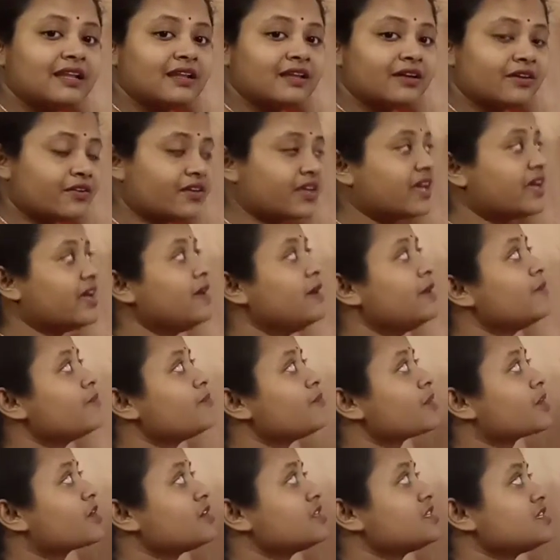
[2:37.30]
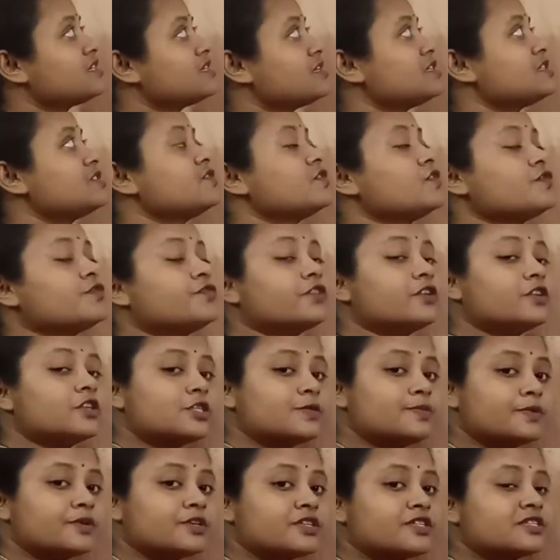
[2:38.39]
okay, because it is
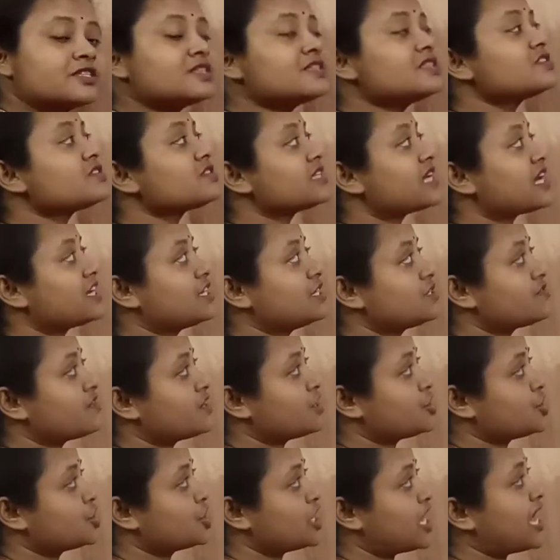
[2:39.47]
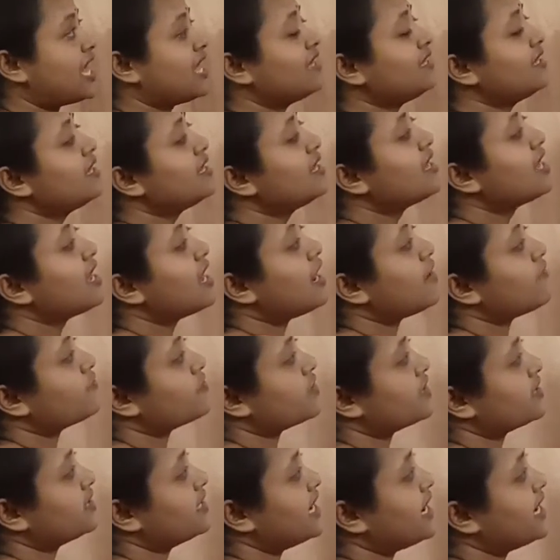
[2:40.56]
first person, so that is why shall.
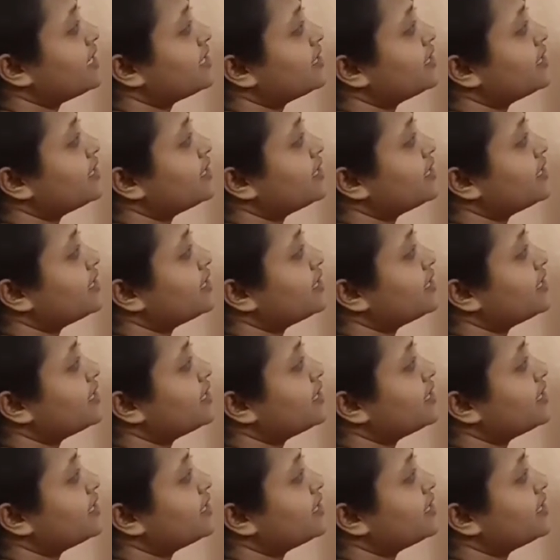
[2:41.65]
After that